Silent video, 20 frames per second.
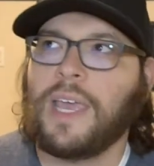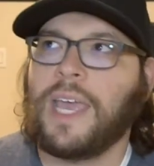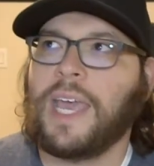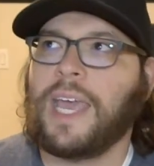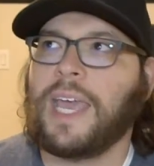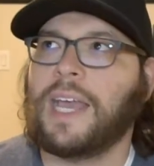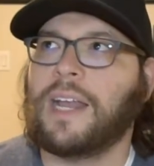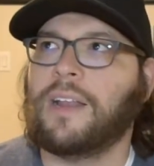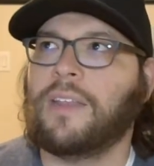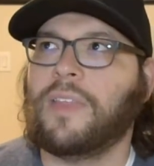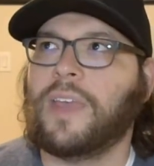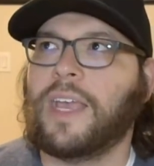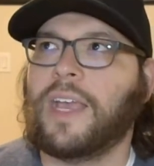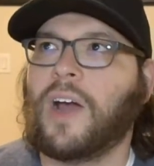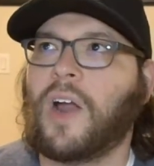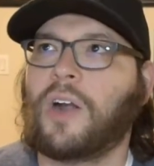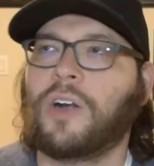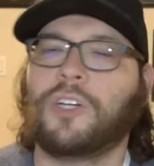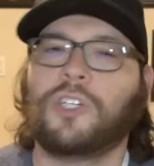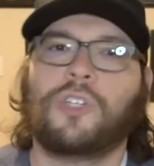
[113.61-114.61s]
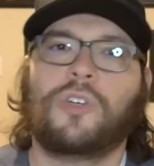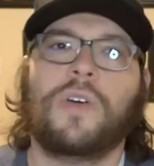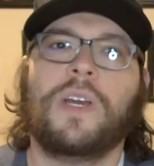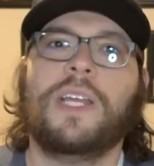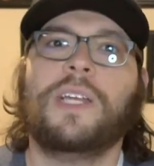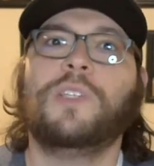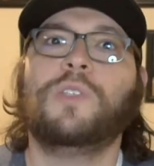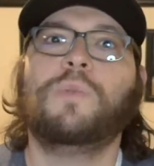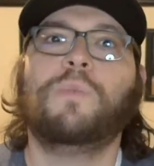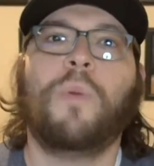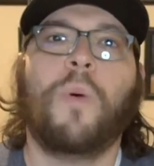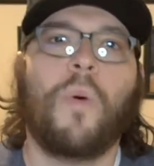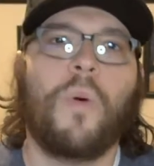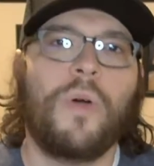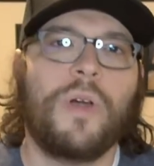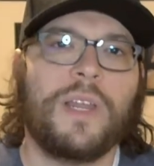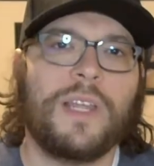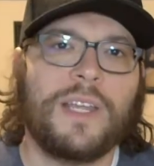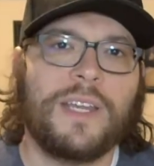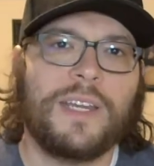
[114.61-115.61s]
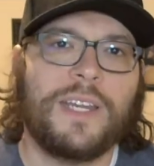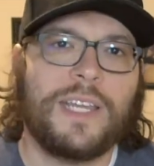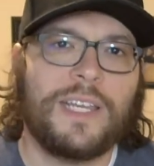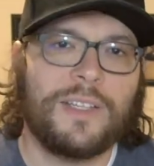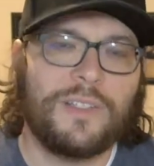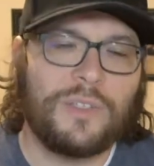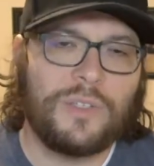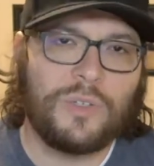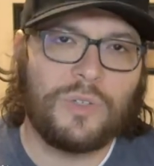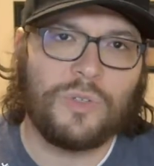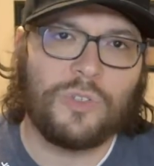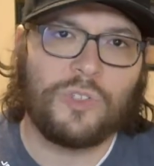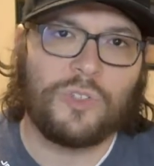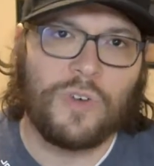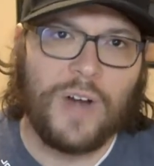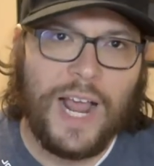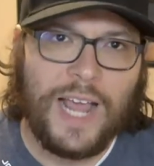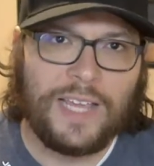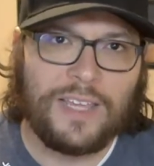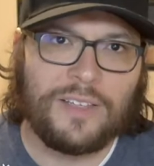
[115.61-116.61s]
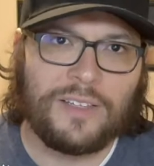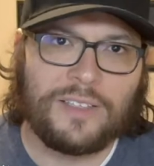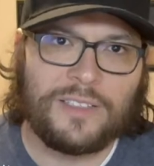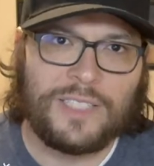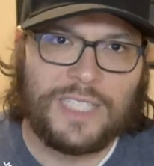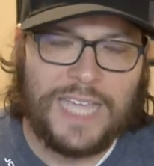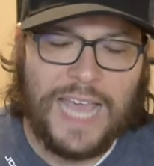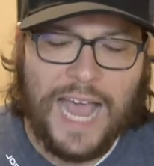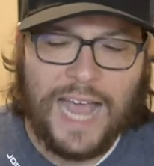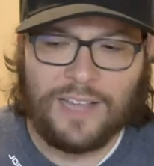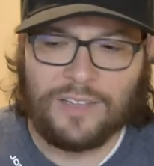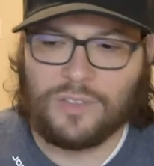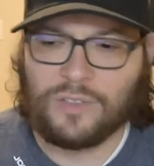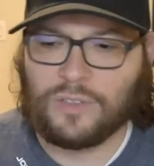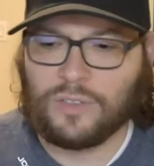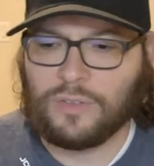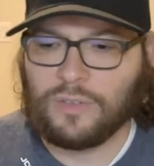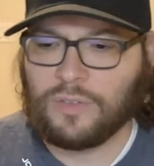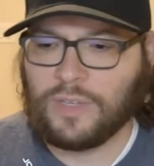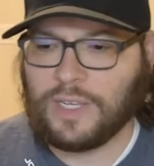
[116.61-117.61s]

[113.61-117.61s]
and they are transported into Dracula's castle.